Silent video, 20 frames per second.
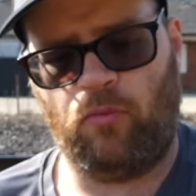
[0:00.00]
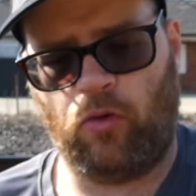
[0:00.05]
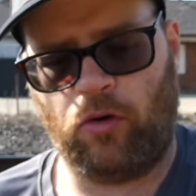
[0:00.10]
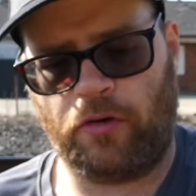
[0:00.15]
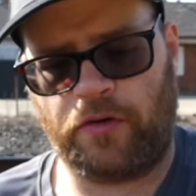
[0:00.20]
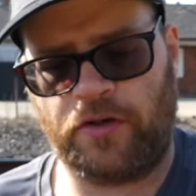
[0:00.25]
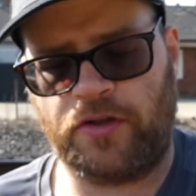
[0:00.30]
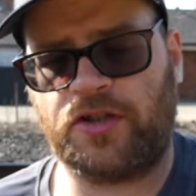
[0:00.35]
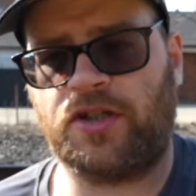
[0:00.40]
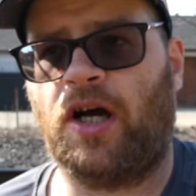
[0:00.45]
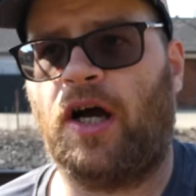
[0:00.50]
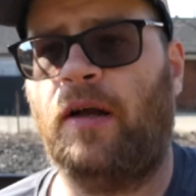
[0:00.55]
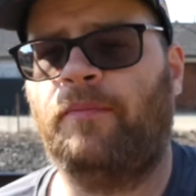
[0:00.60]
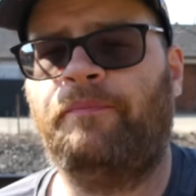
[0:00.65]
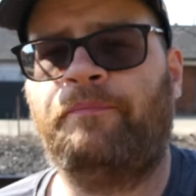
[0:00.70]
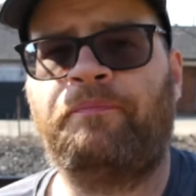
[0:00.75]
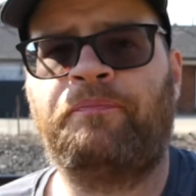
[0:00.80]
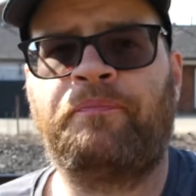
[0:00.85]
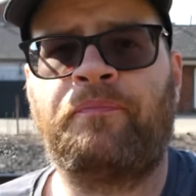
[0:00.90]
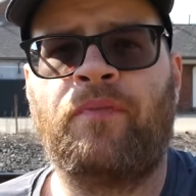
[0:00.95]
Worth a shot.
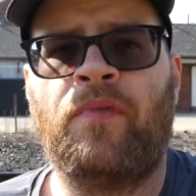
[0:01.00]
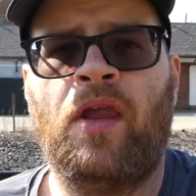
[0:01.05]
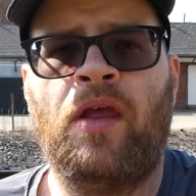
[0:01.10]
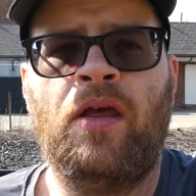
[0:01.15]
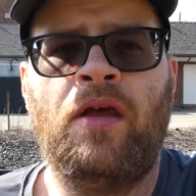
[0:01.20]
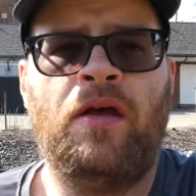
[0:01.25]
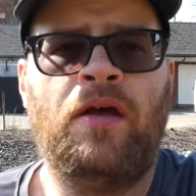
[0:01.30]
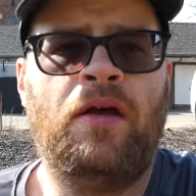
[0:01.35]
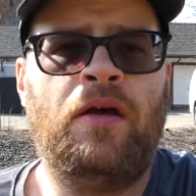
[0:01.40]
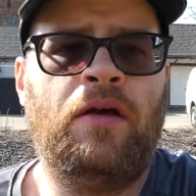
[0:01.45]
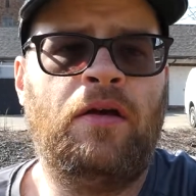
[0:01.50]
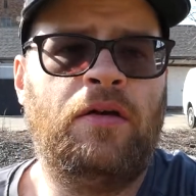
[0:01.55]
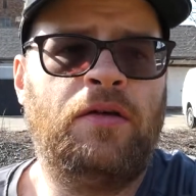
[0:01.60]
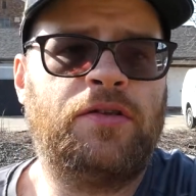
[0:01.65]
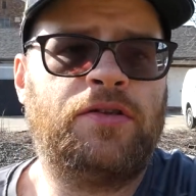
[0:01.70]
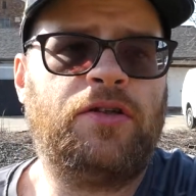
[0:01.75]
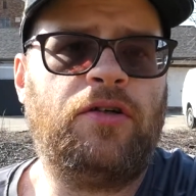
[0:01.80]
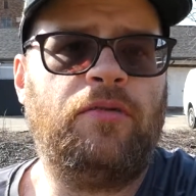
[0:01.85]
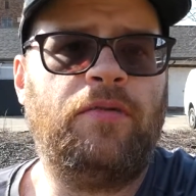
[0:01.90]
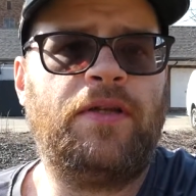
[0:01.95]

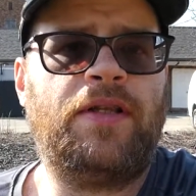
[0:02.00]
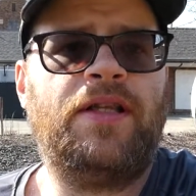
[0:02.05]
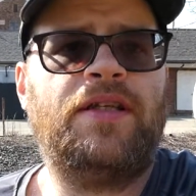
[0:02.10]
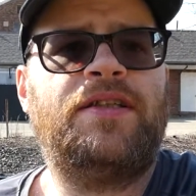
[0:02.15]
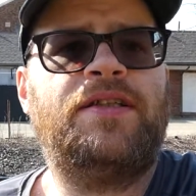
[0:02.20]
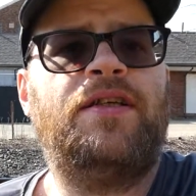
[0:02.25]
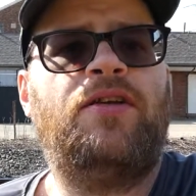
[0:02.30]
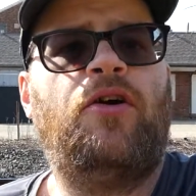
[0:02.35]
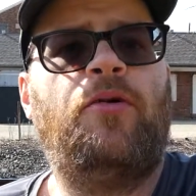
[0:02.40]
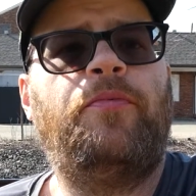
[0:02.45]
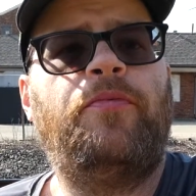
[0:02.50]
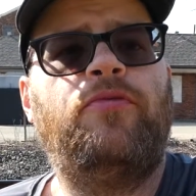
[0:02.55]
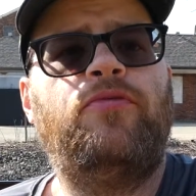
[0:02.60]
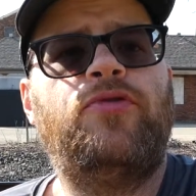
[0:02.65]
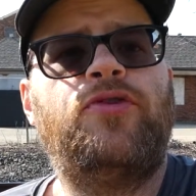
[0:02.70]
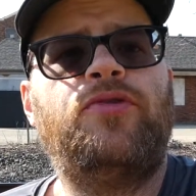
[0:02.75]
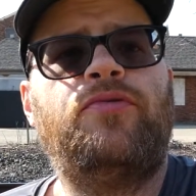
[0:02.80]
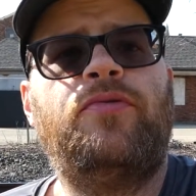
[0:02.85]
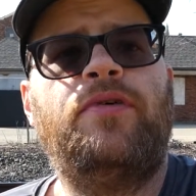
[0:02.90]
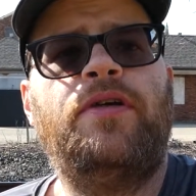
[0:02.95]
So with that said, I hope you
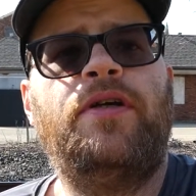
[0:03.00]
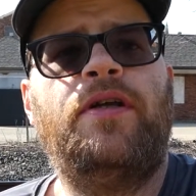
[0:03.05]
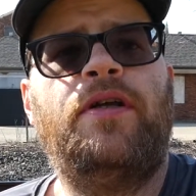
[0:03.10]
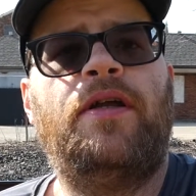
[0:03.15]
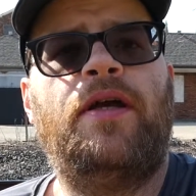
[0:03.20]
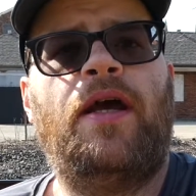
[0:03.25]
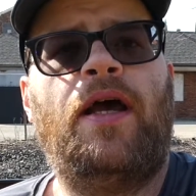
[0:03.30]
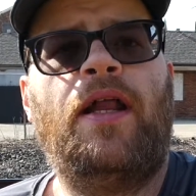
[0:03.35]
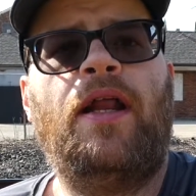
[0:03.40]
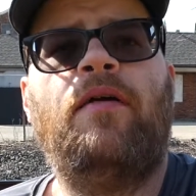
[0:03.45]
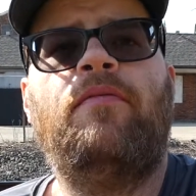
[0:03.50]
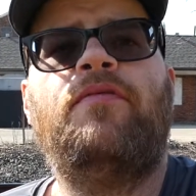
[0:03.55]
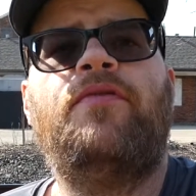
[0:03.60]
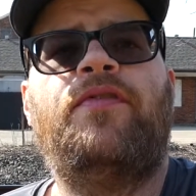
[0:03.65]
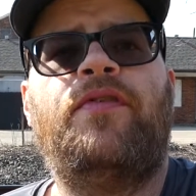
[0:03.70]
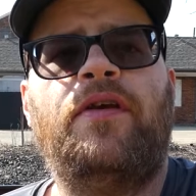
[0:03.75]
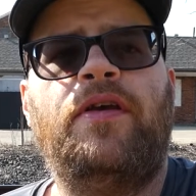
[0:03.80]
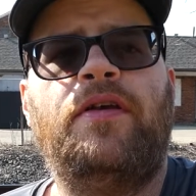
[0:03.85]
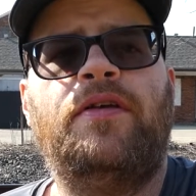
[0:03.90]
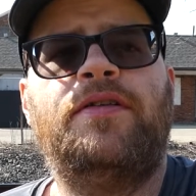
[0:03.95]
enjoyed, and I will
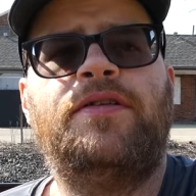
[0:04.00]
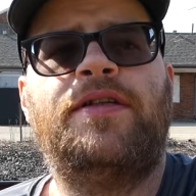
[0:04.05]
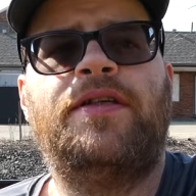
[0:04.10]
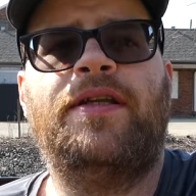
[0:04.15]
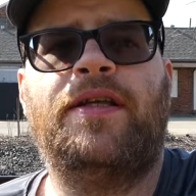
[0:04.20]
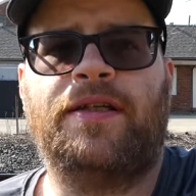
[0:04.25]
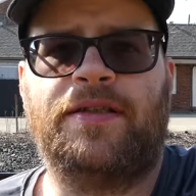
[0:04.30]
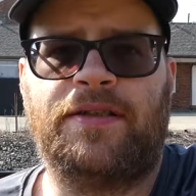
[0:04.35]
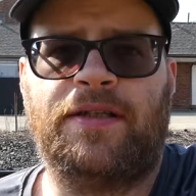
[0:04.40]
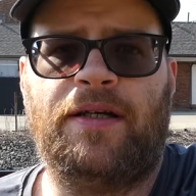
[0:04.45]
see you next